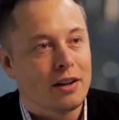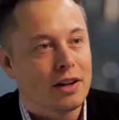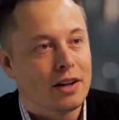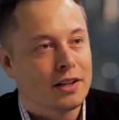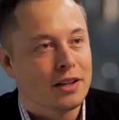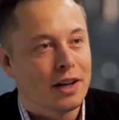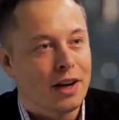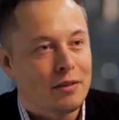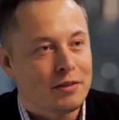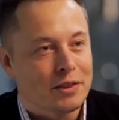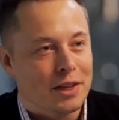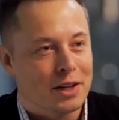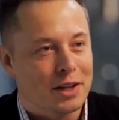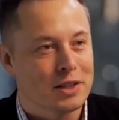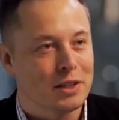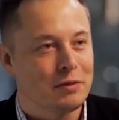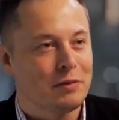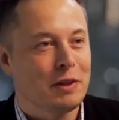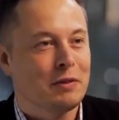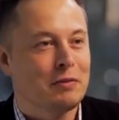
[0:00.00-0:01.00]
a lot of times,
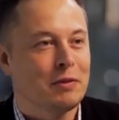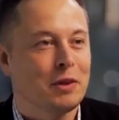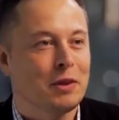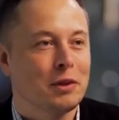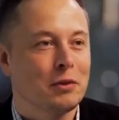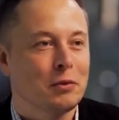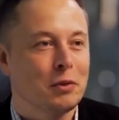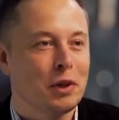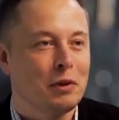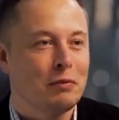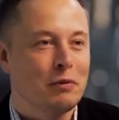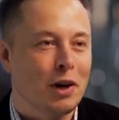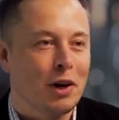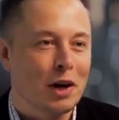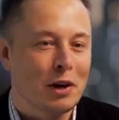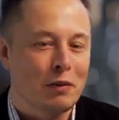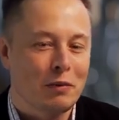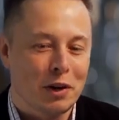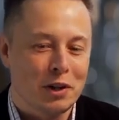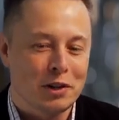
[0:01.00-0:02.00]
actually, people will
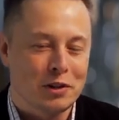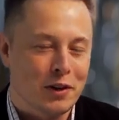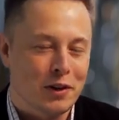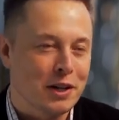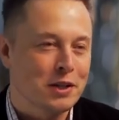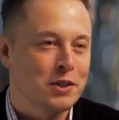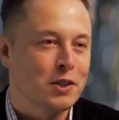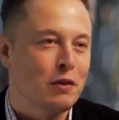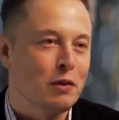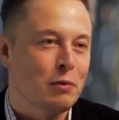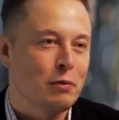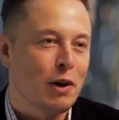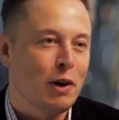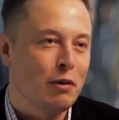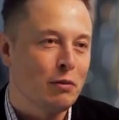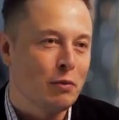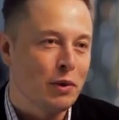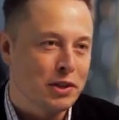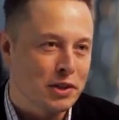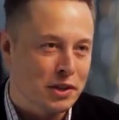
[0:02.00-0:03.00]
embark upon trying to solve a
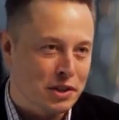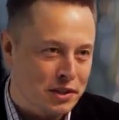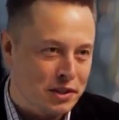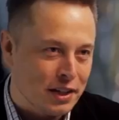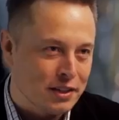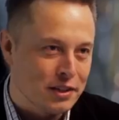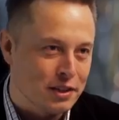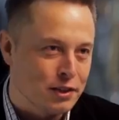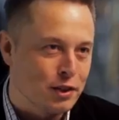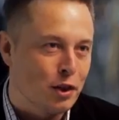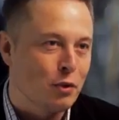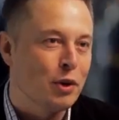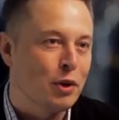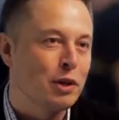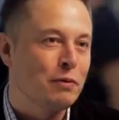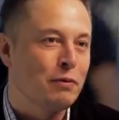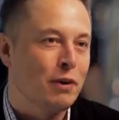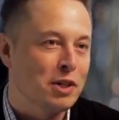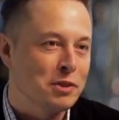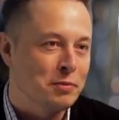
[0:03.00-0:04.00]
problem where success is not one
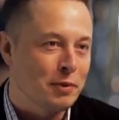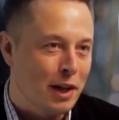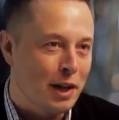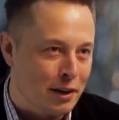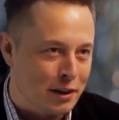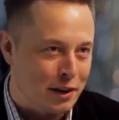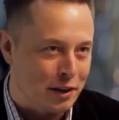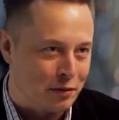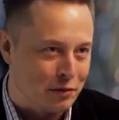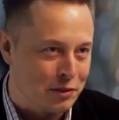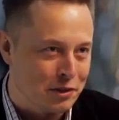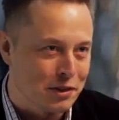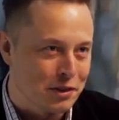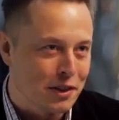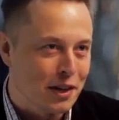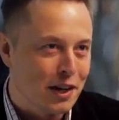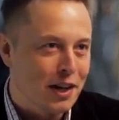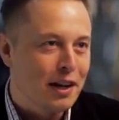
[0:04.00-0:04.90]
of the possible outcomes.